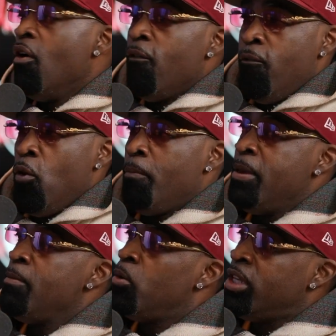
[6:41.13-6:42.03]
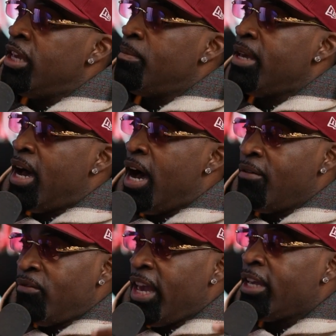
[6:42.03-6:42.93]
for people to get behind
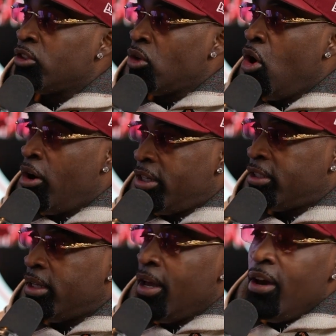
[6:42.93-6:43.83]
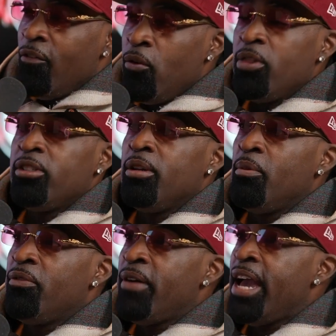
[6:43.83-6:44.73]
Vegas artists for the simple
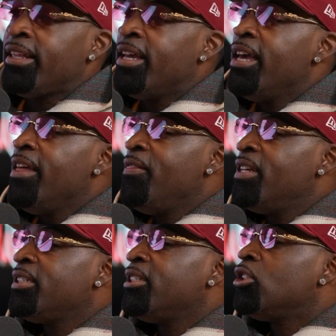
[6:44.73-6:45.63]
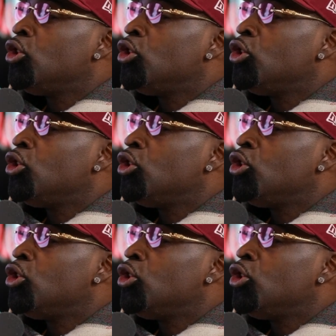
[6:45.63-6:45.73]
fact this is a